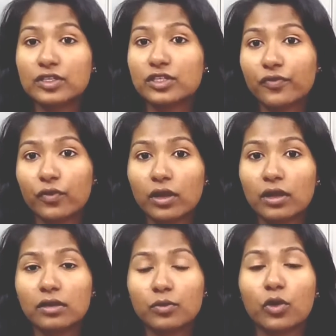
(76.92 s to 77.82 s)
first of
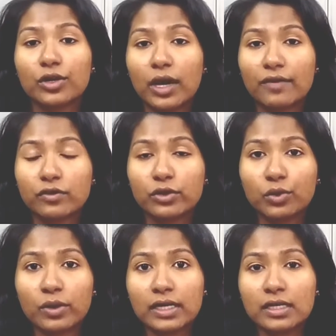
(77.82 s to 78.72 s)
all, what you have to
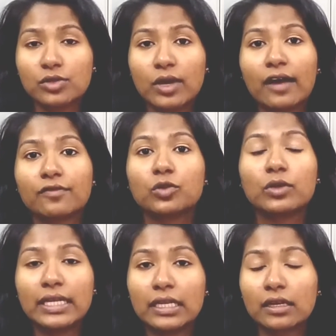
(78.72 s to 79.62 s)
do is you have to
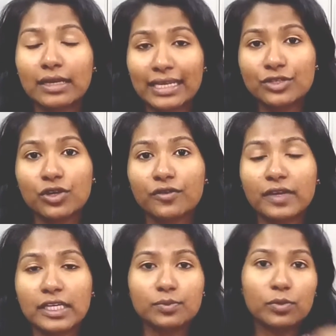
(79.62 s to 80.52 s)
cleanse your
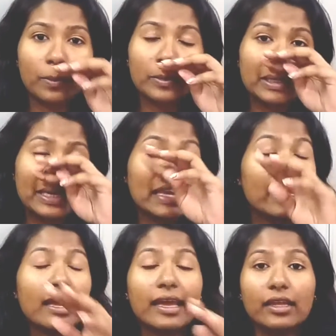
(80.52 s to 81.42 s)
face
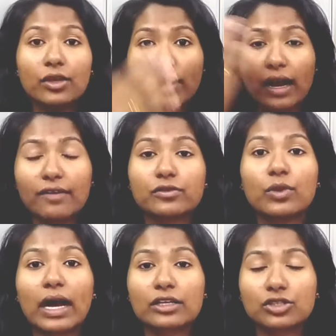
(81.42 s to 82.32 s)
properly. You have
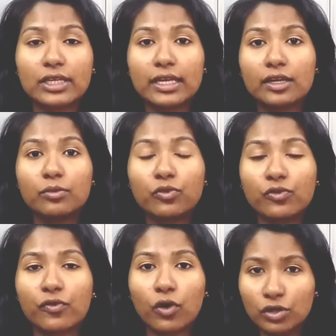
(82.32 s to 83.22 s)
to actually
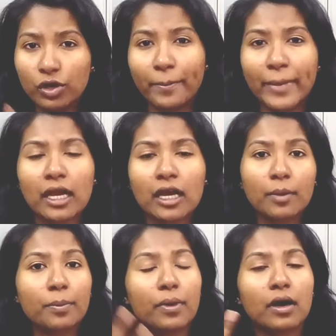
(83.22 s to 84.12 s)
remove all your
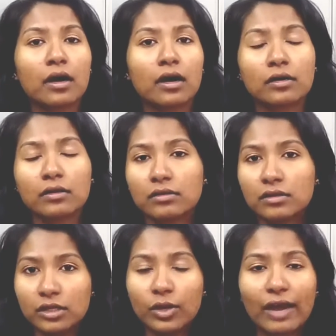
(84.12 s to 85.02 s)
makeup.
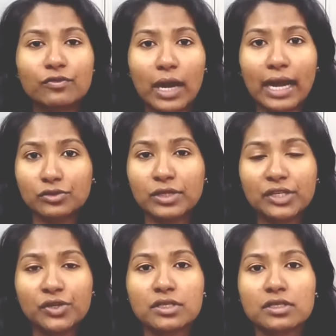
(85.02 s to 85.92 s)
You have to
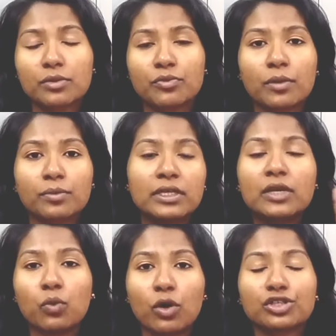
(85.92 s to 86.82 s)
hydrate your skin
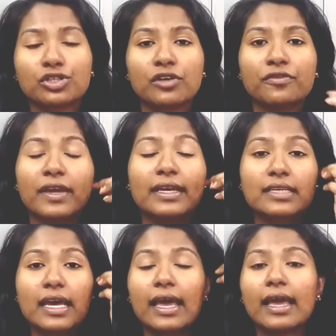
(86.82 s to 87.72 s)
properly, wash your
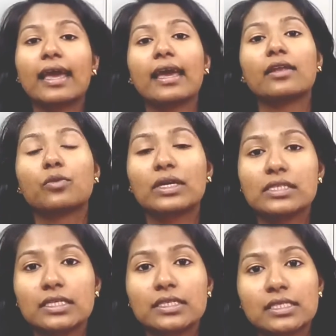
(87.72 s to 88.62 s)
face, and
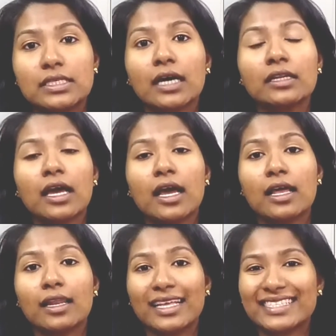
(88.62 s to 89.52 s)
once it's done,
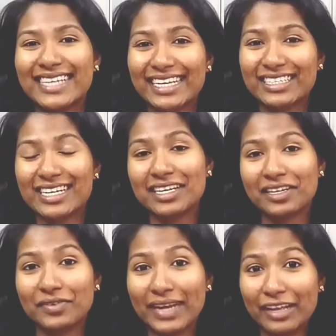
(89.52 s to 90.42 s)
let's get
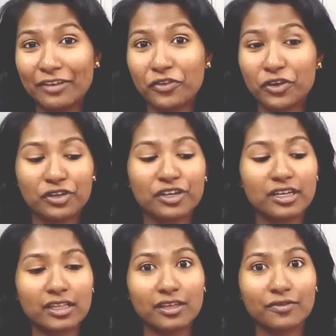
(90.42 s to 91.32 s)
ready
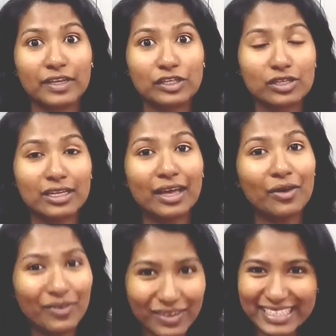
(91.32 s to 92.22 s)
for the facial
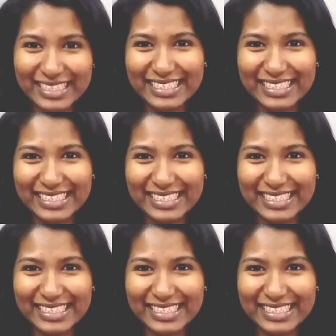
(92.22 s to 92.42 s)
now.